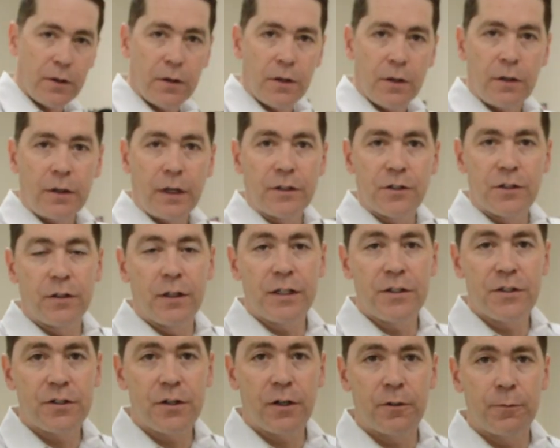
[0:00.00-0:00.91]
Okay, so
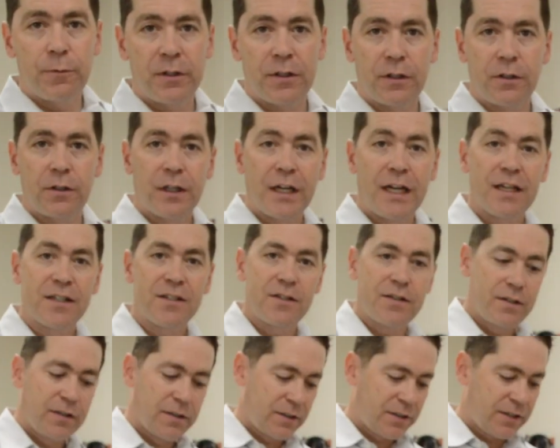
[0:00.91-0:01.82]
let's start with the
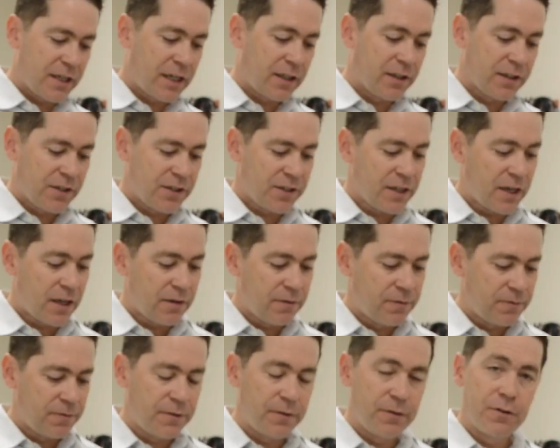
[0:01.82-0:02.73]
glass cell
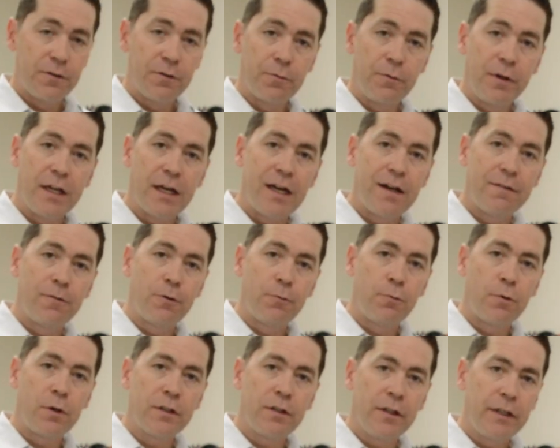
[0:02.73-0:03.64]
itself. We have a
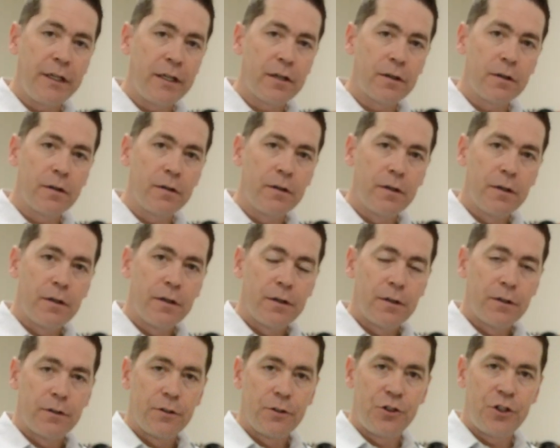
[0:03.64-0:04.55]
1-liter
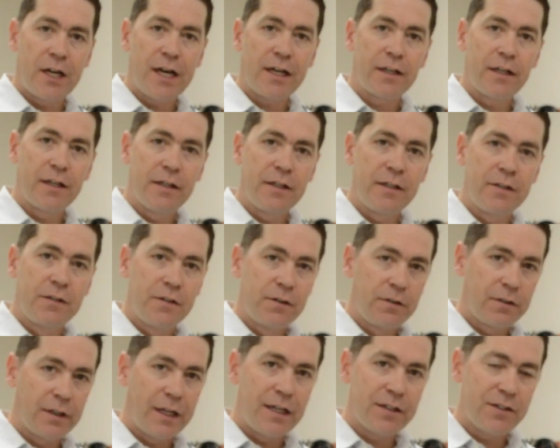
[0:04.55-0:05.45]
jacketed
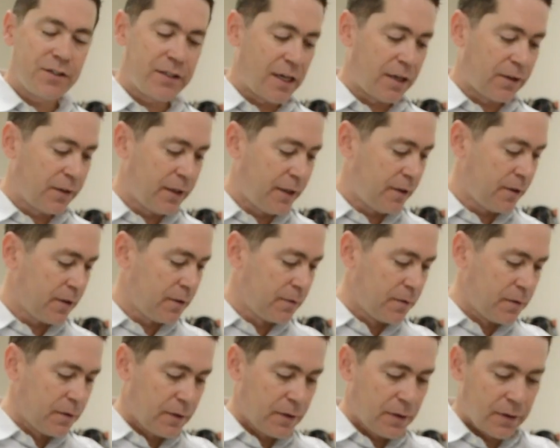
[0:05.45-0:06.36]
glass cell
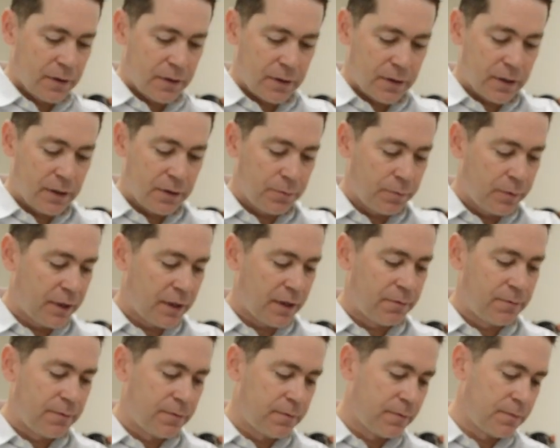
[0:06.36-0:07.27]
here. We
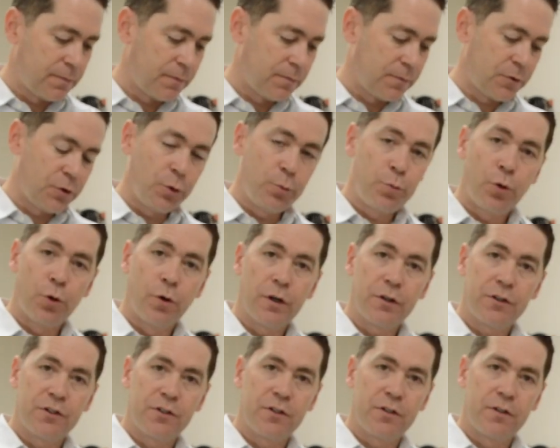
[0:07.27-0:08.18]
have 2
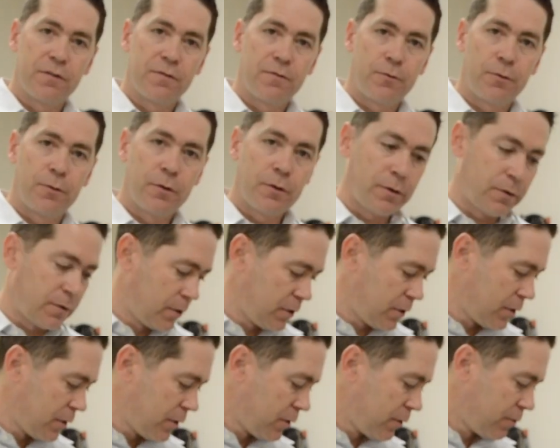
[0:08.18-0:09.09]
ports for
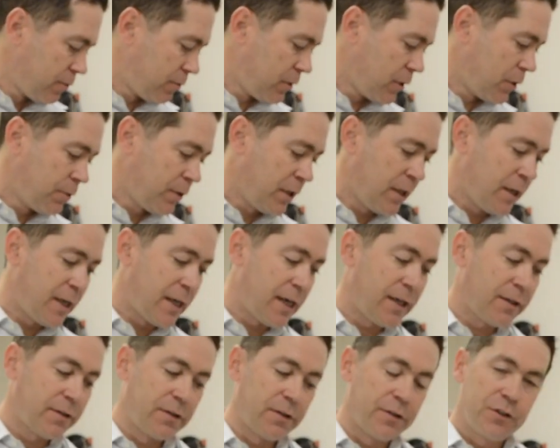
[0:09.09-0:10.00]
flow in and
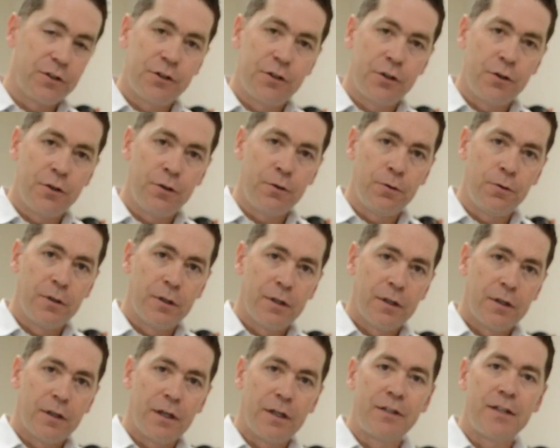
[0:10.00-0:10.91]
out. There's 2
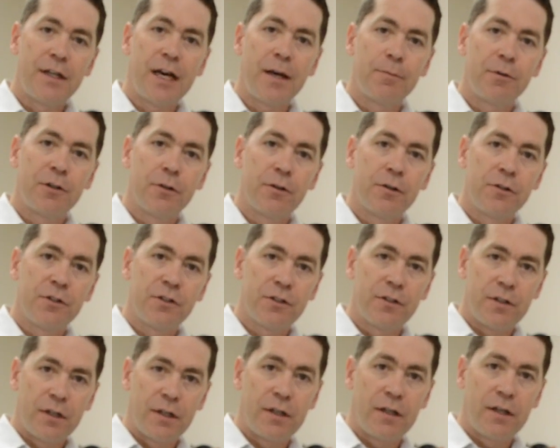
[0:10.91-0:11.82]

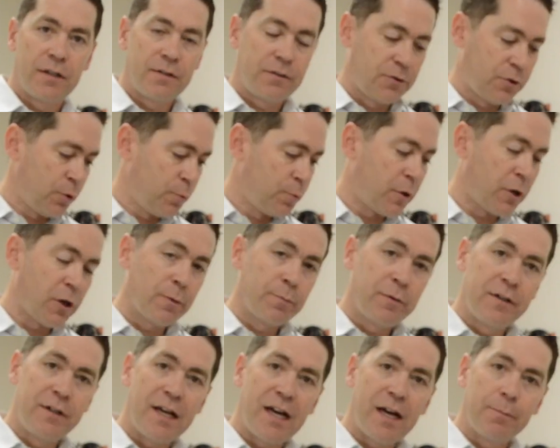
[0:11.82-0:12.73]
adapters, 2
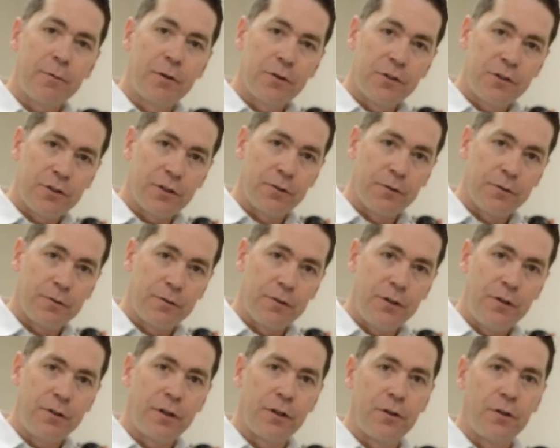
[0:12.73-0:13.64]
barbed adapters, so
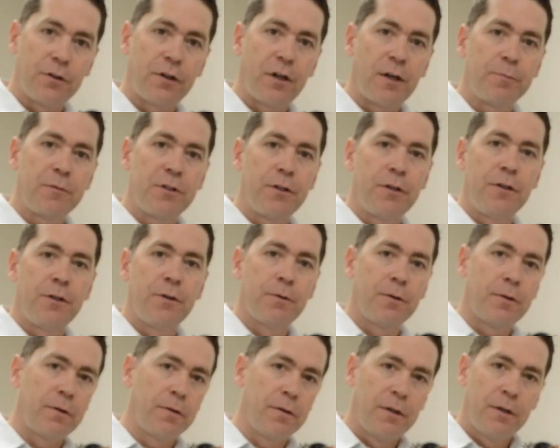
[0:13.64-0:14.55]
you can hook up to
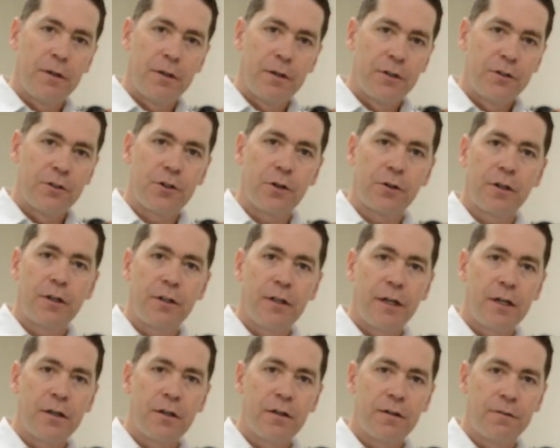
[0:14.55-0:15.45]
your
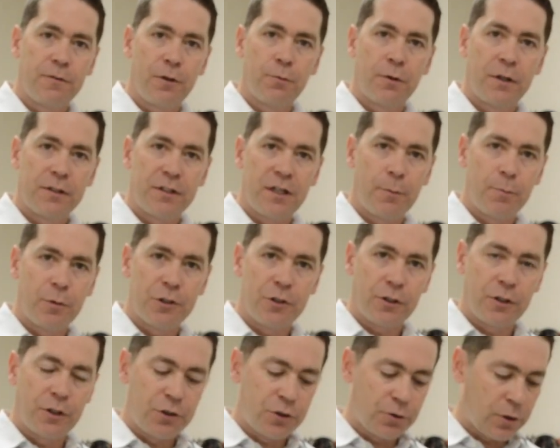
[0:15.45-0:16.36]
circulator if you want
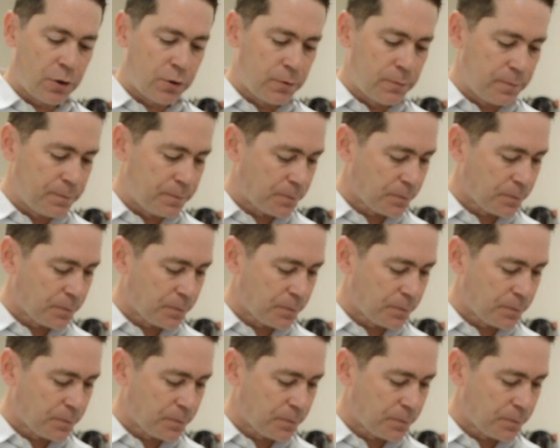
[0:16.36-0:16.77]
temperature control.